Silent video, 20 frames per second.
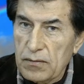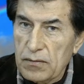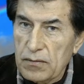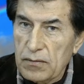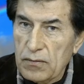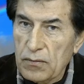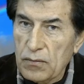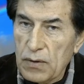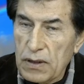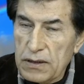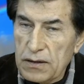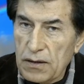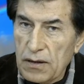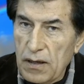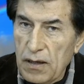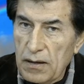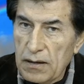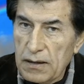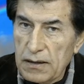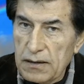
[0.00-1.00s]
what
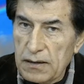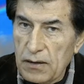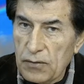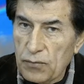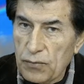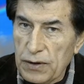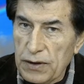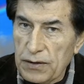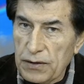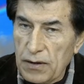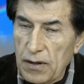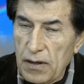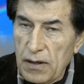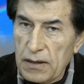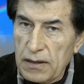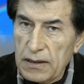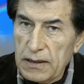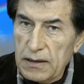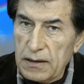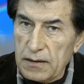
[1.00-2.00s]
God is and where God
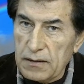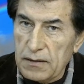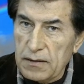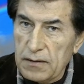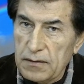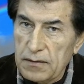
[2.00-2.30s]
is.